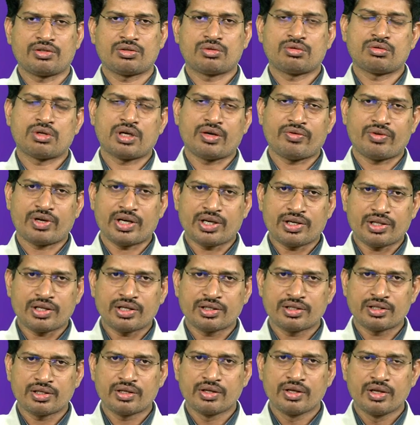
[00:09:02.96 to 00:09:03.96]
to avoid that.
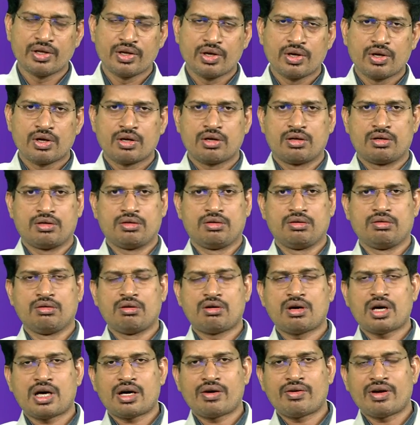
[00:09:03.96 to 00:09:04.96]
You
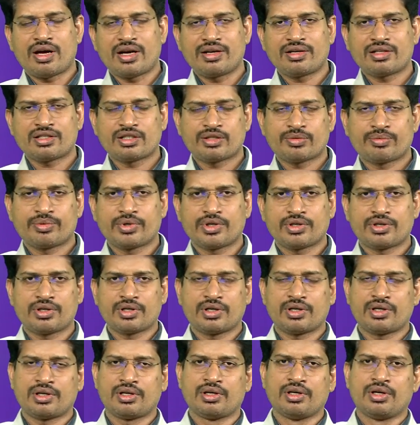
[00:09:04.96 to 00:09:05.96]
have
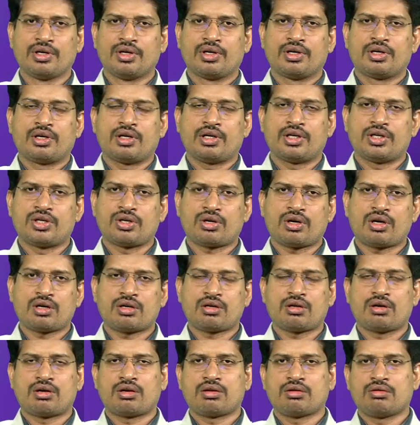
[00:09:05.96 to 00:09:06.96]
anticipated a, a drought,
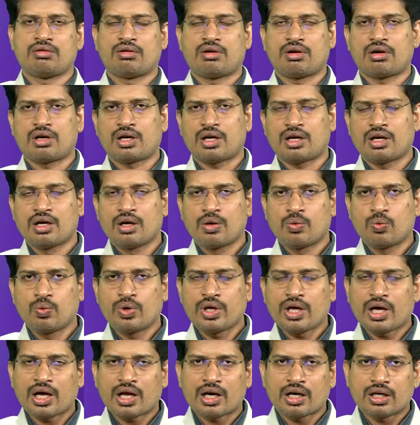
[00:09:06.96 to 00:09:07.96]
or you are, a, we
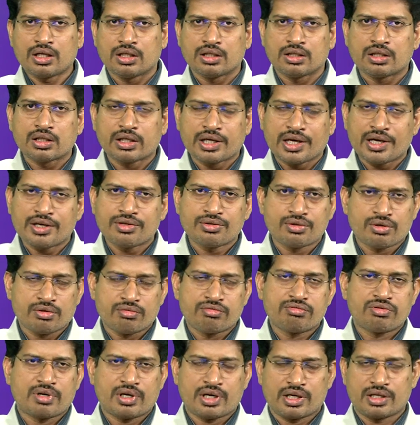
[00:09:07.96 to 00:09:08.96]
are in the case of,
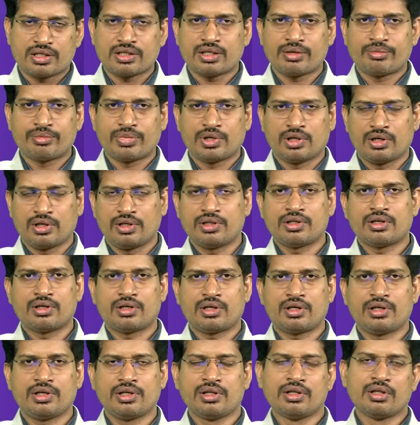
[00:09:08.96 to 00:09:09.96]
for example, in the,
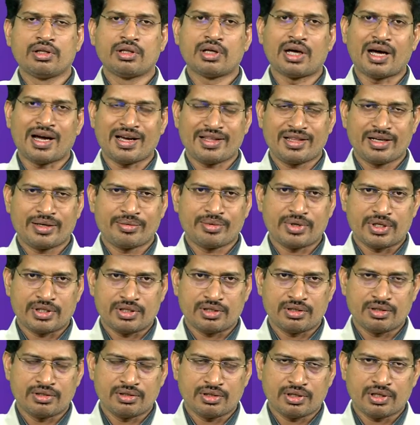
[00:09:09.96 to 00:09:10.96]
in the Hyderabad,
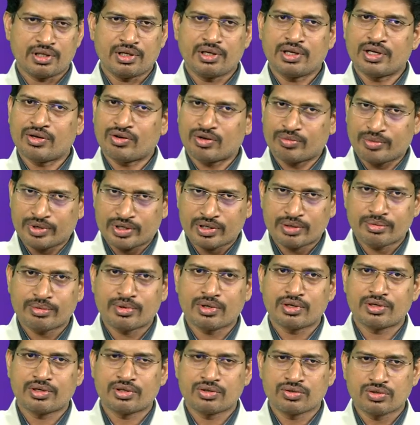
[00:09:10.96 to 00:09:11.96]
in, the, in our
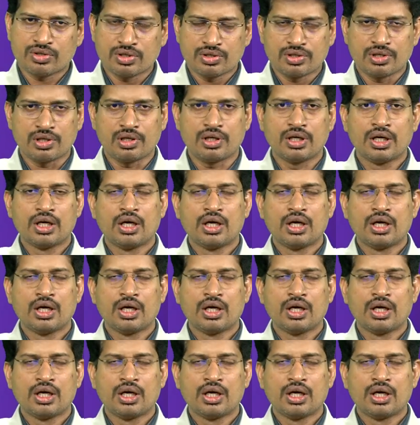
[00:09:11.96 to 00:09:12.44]
metropolitan city,